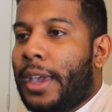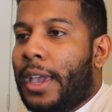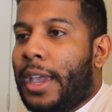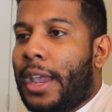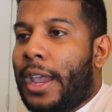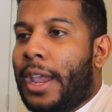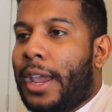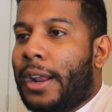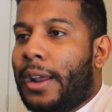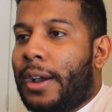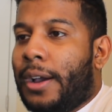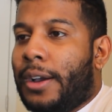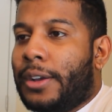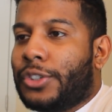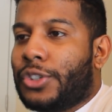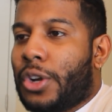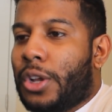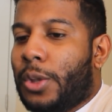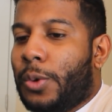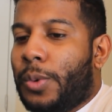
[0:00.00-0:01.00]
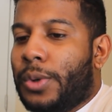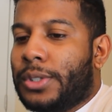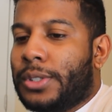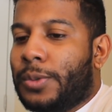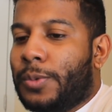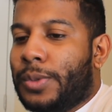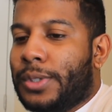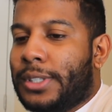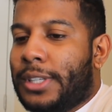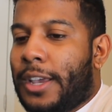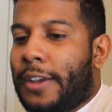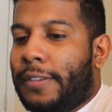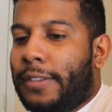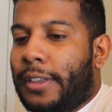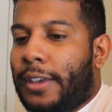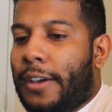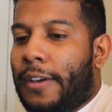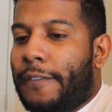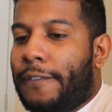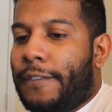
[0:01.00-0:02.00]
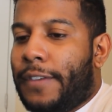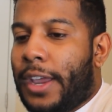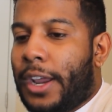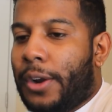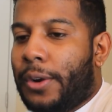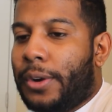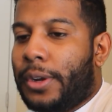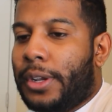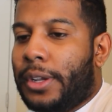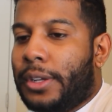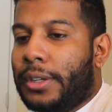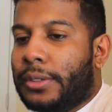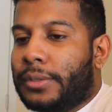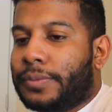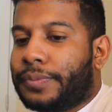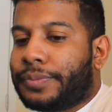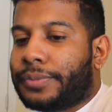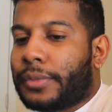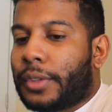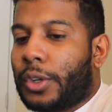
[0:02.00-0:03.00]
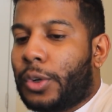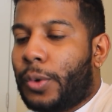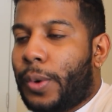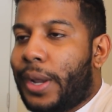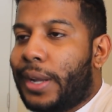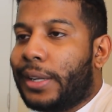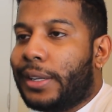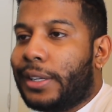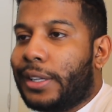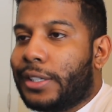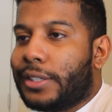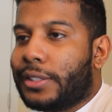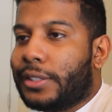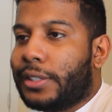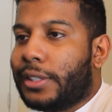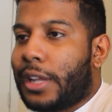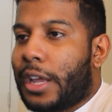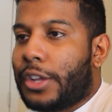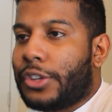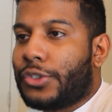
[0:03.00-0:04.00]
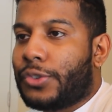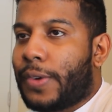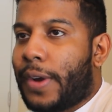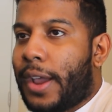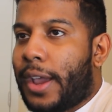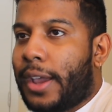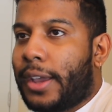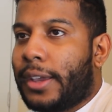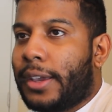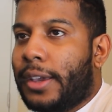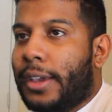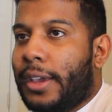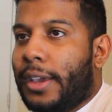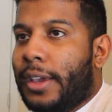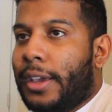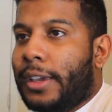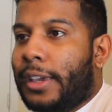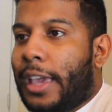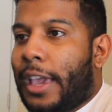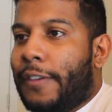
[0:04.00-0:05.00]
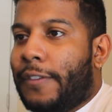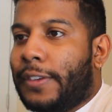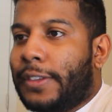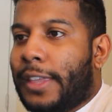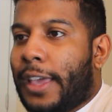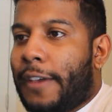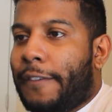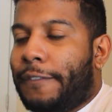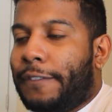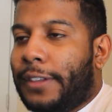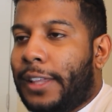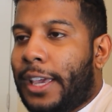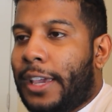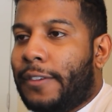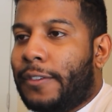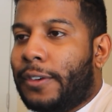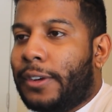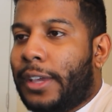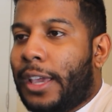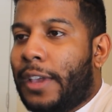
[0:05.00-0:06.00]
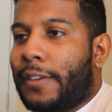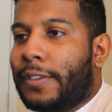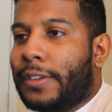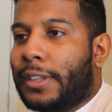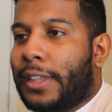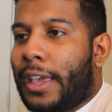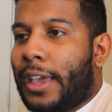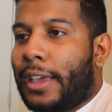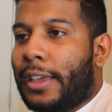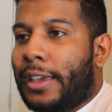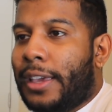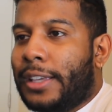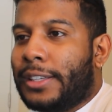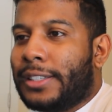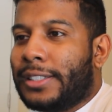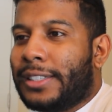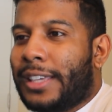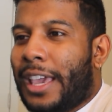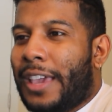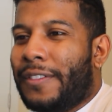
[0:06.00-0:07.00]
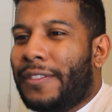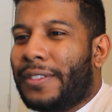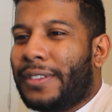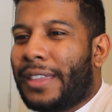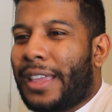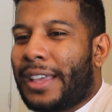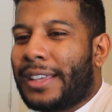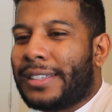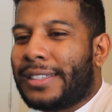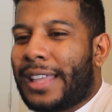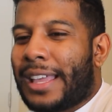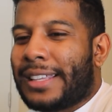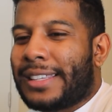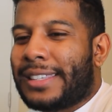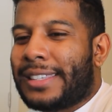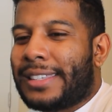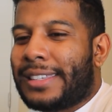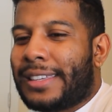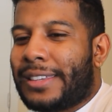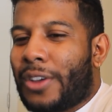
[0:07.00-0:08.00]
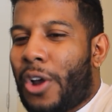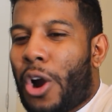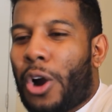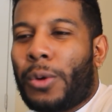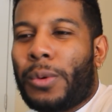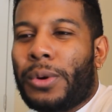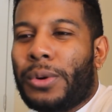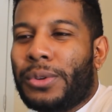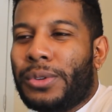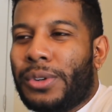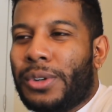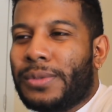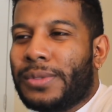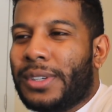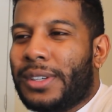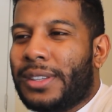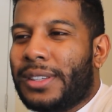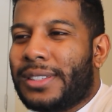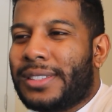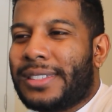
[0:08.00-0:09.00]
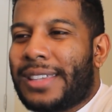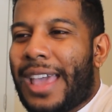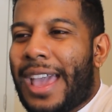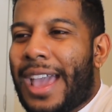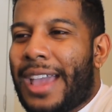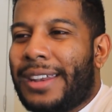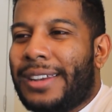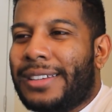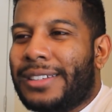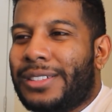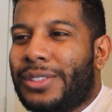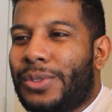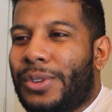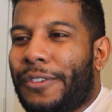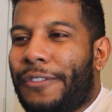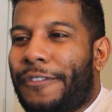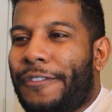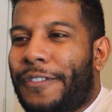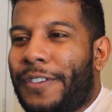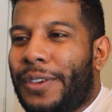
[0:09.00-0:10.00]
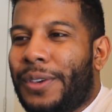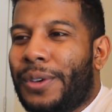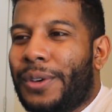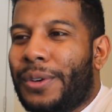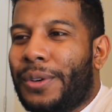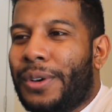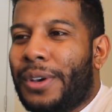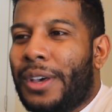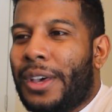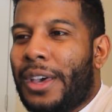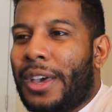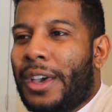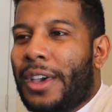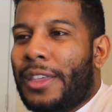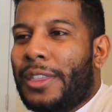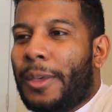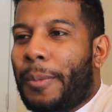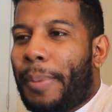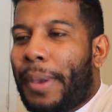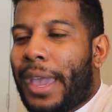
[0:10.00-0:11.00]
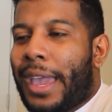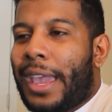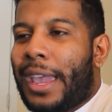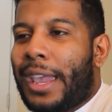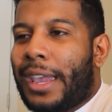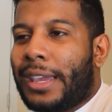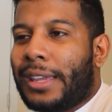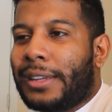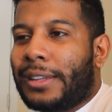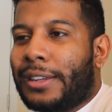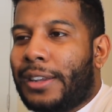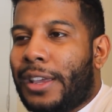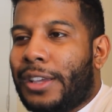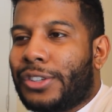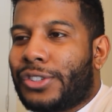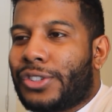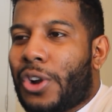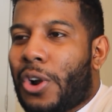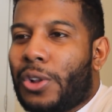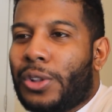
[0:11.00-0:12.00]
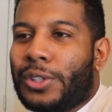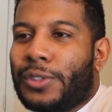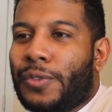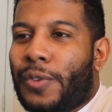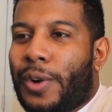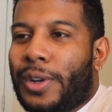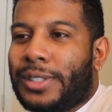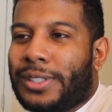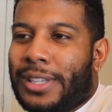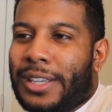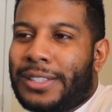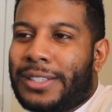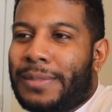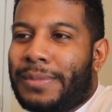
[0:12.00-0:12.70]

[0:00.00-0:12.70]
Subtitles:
And Charlie Wilson was definitely a very great addition to that track. Gave it that flavor. Gave it that sorrow. You know what I'm saying? The sadness. You could feel the pain in Charlie's voice. That's